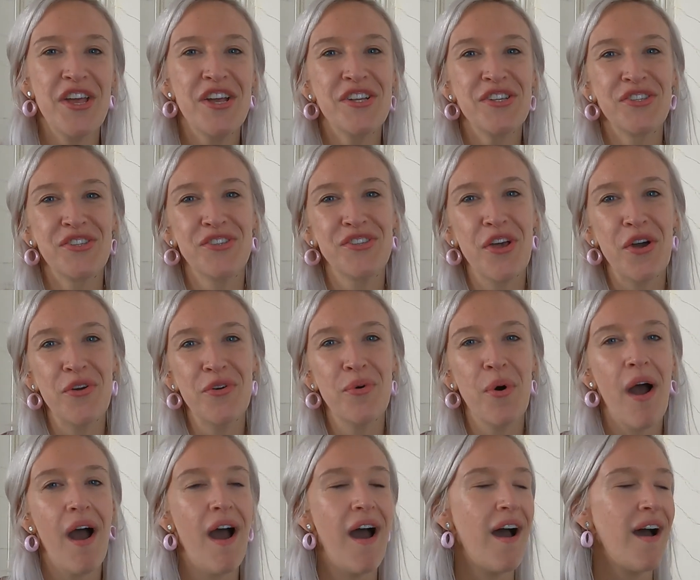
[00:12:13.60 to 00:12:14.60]

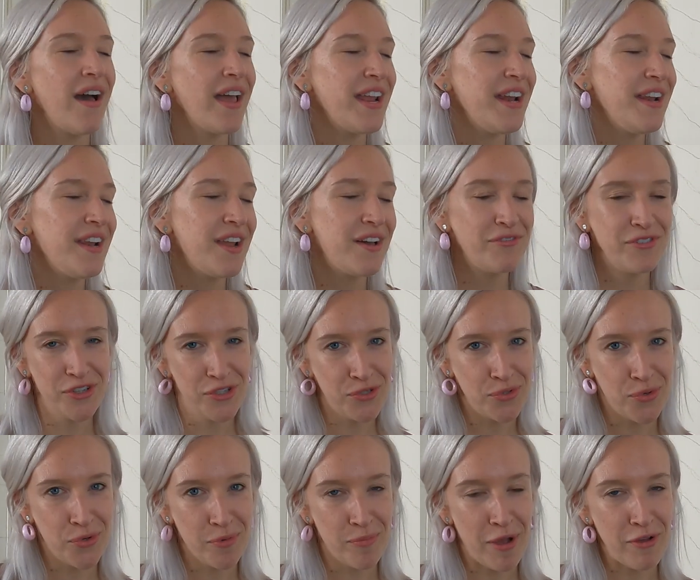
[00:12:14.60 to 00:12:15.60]
So I love to
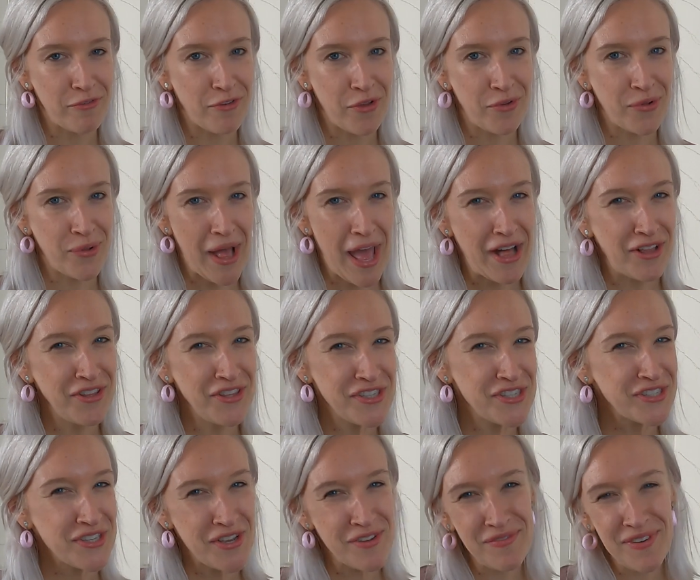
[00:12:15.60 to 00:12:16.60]
talk about vocal health,
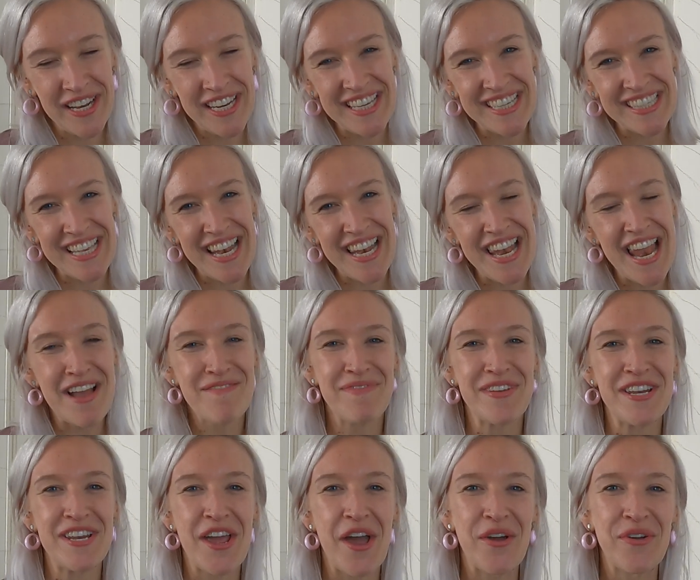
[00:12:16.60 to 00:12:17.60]
so please let me
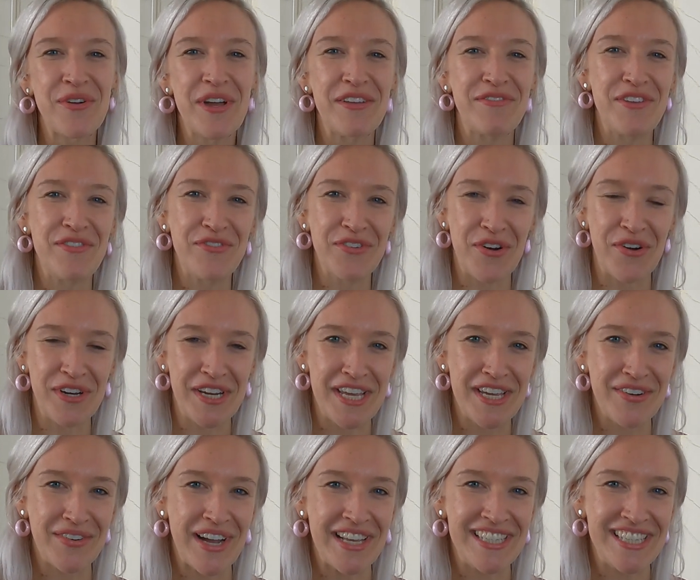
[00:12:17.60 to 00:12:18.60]
know if you've got any
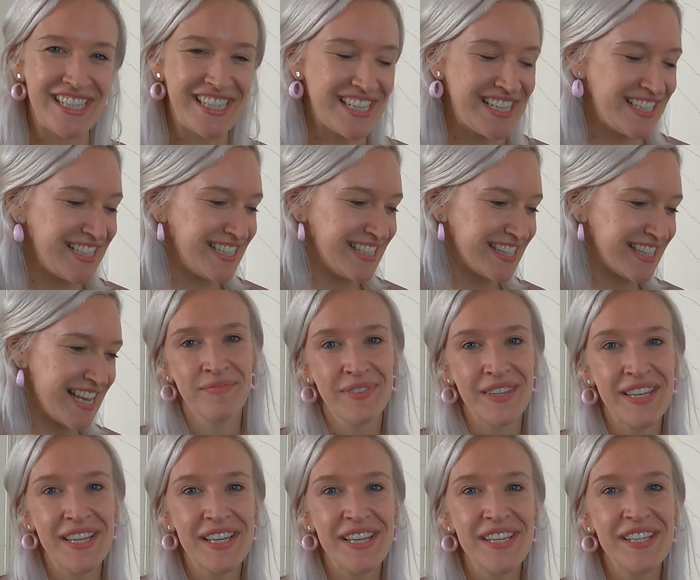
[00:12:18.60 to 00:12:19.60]
questions.
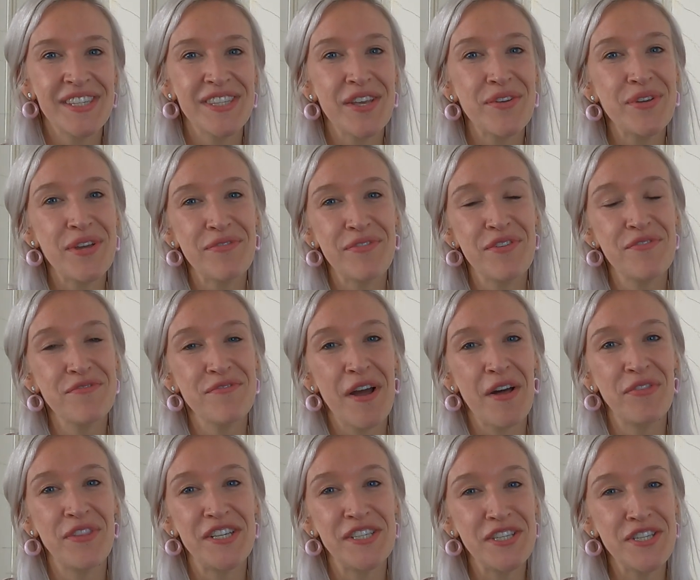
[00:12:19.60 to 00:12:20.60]
So if you
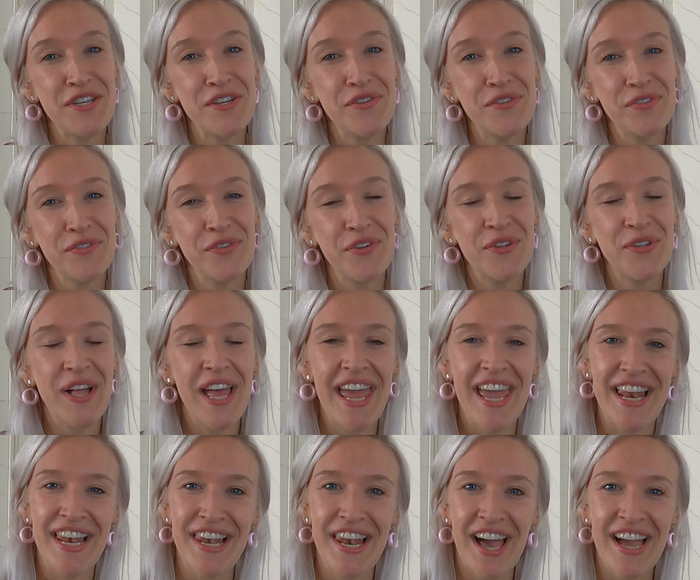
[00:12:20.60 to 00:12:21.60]
found this useful,
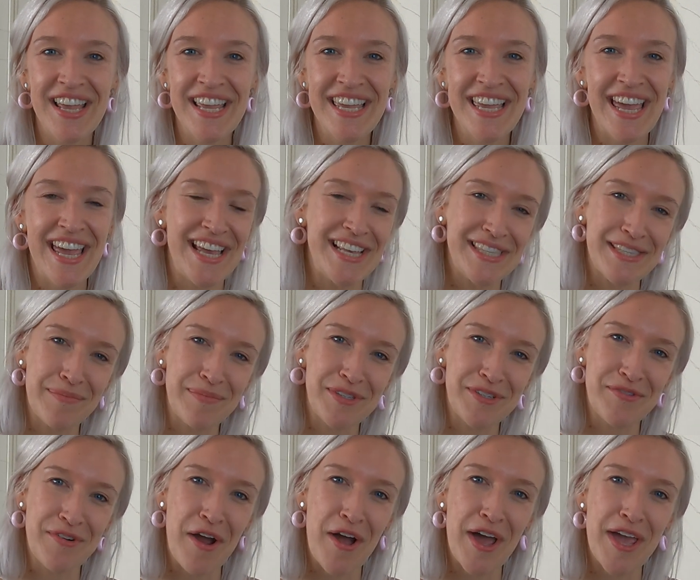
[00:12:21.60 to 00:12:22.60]
hit like, hit
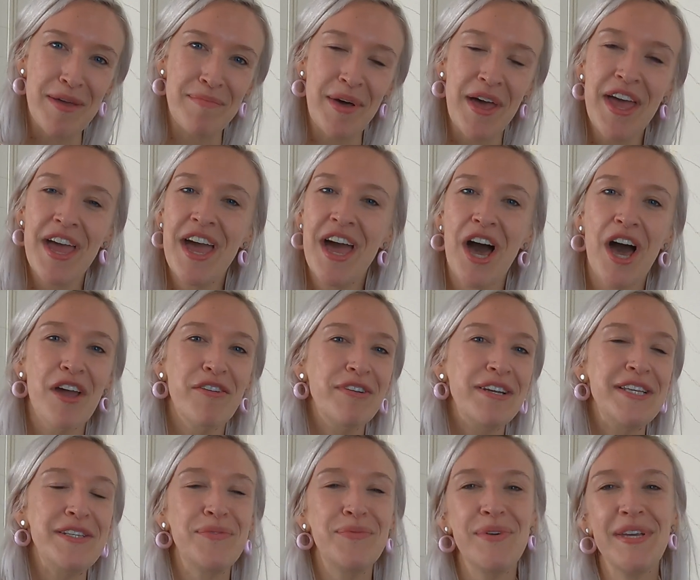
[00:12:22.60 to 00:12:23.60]
subscribe. I
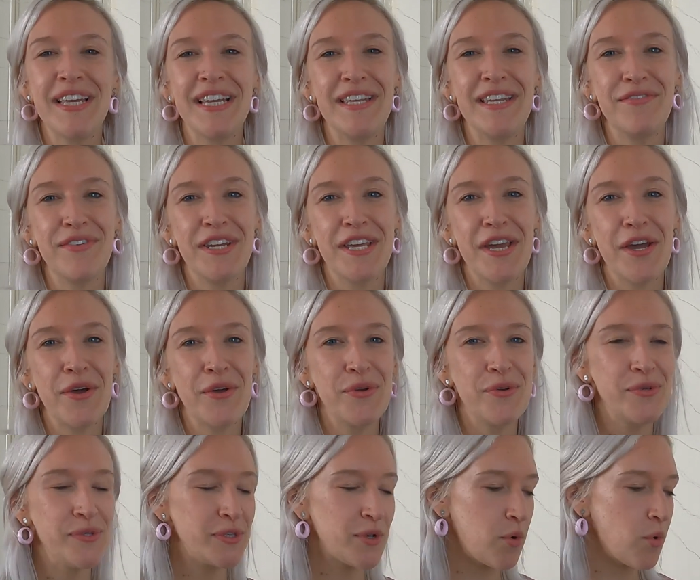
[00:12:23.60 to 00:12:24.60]
release weekly
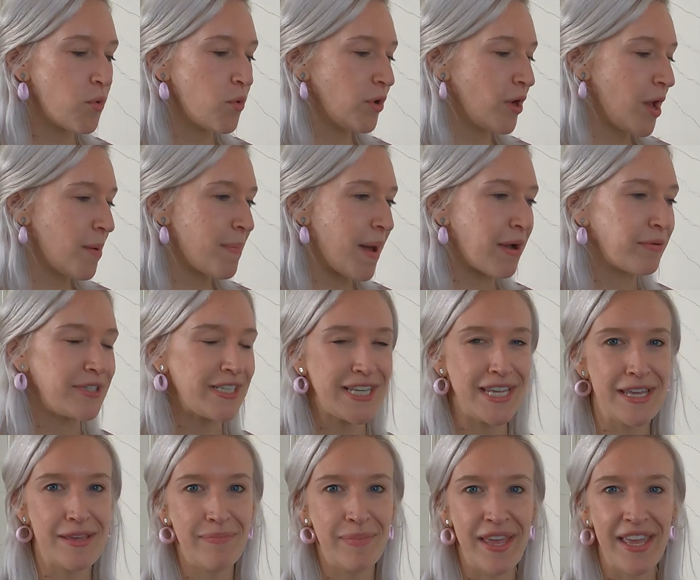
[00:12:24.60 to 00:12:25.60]
videos all about
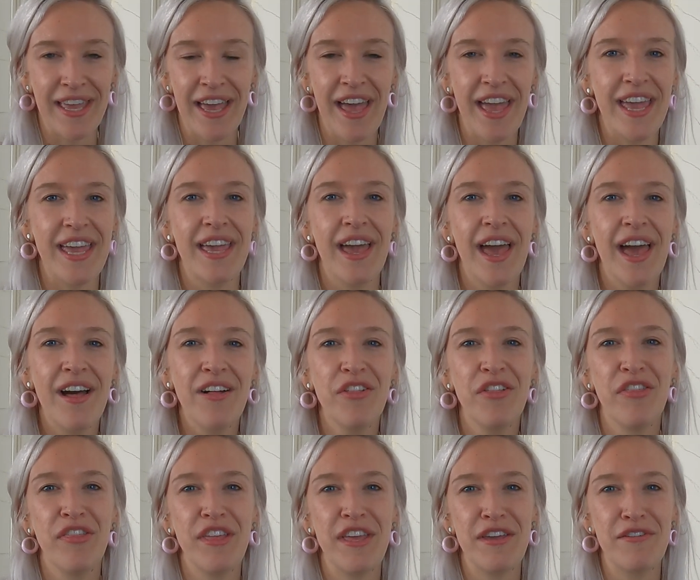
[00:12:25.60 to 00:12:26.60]
keeping a
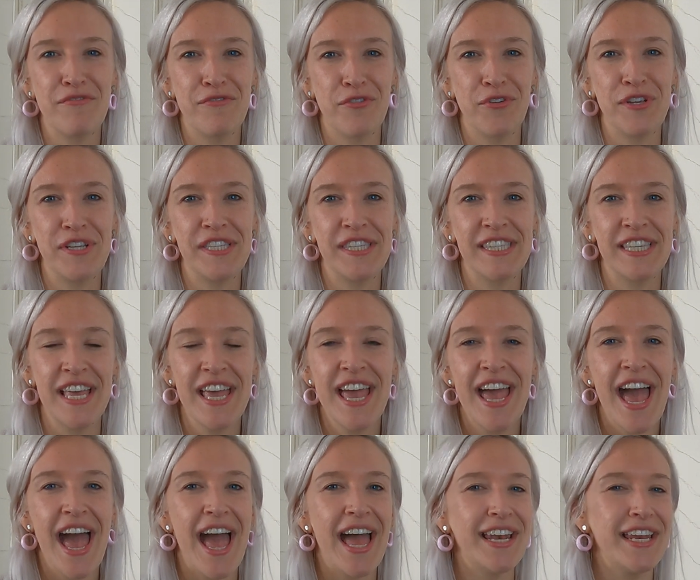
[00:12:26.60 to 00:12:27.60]
healthy voice
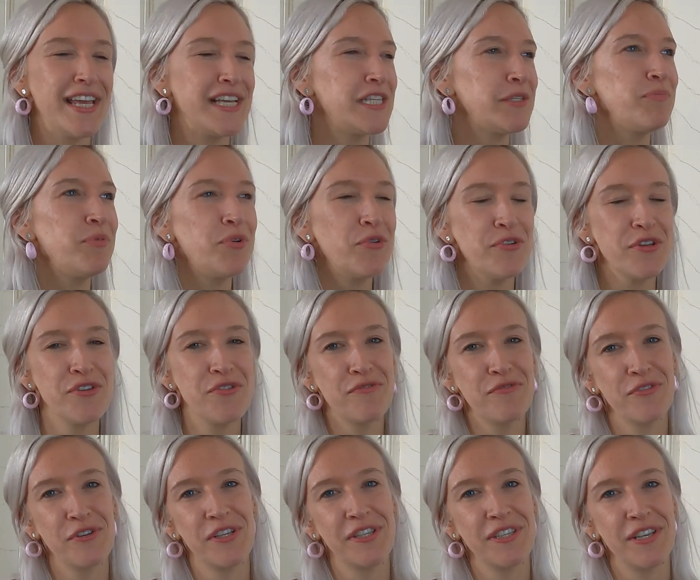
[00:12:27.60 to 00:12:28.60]
and exploring your
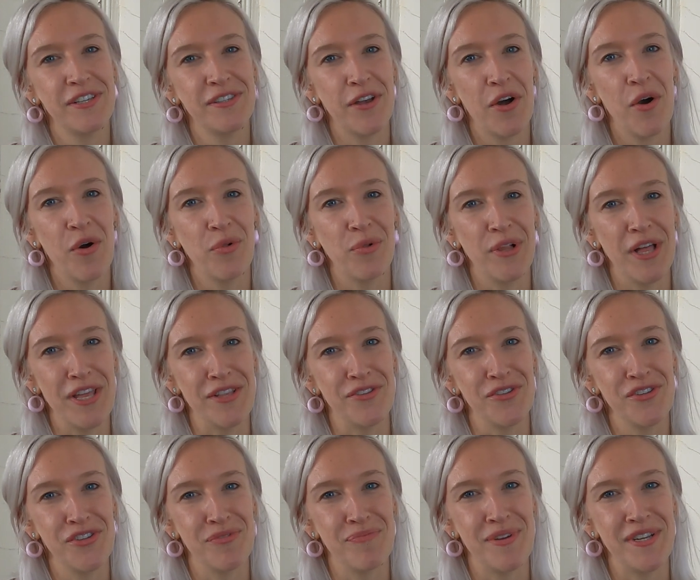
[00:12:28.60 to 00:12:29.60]
voice as a whole
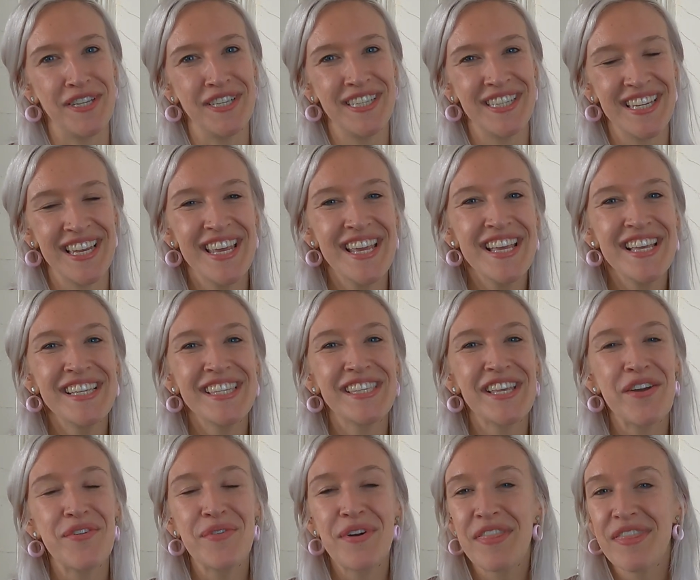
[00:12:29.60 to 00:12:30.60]
instrument.
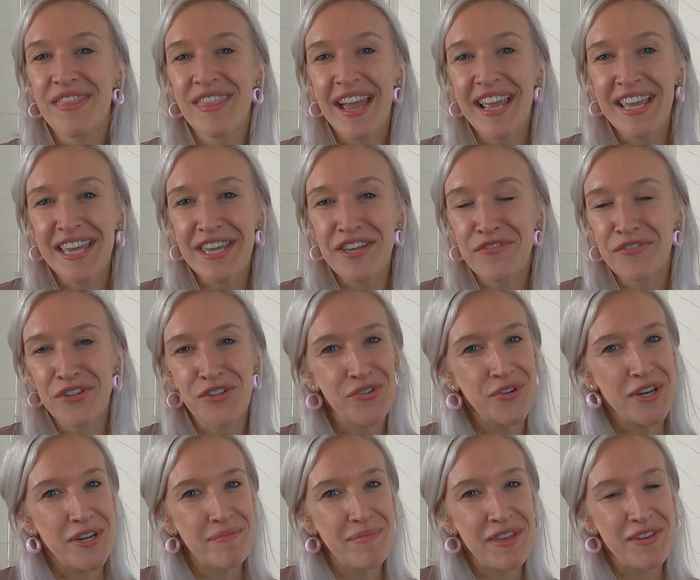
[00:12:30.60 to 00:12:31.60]
So thank you for
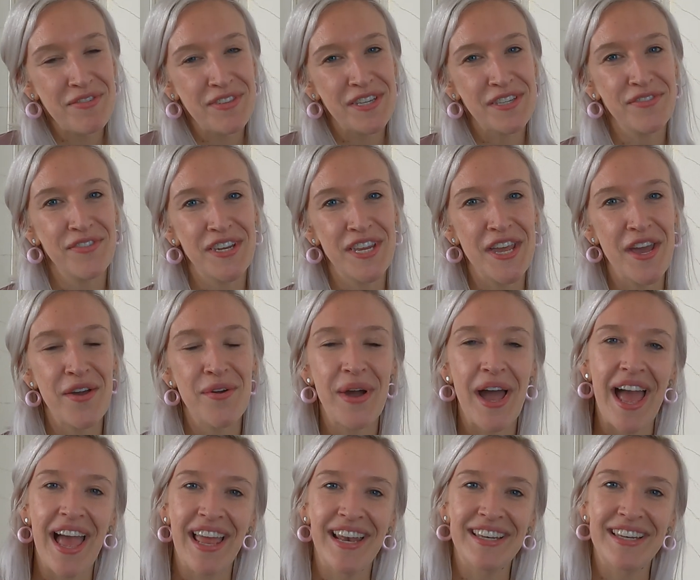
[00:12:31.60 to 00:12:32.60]
joining me for this video,
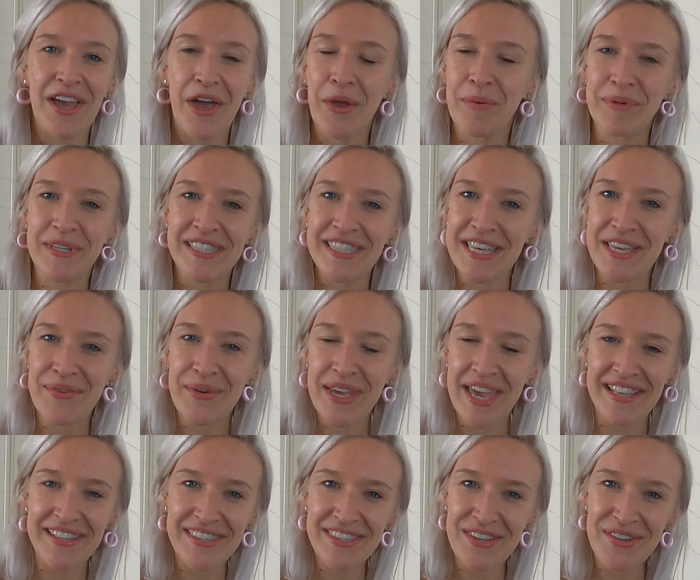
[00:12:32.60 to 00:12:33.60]
and hope to see you
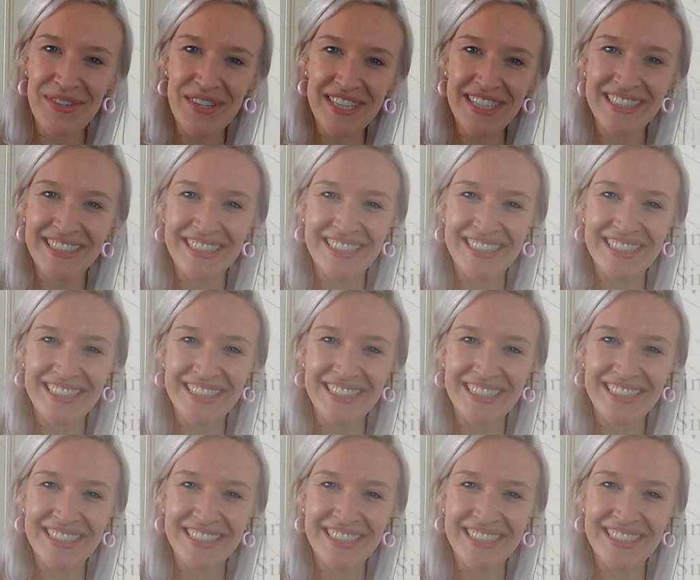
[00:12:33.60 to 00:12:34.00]
again soon.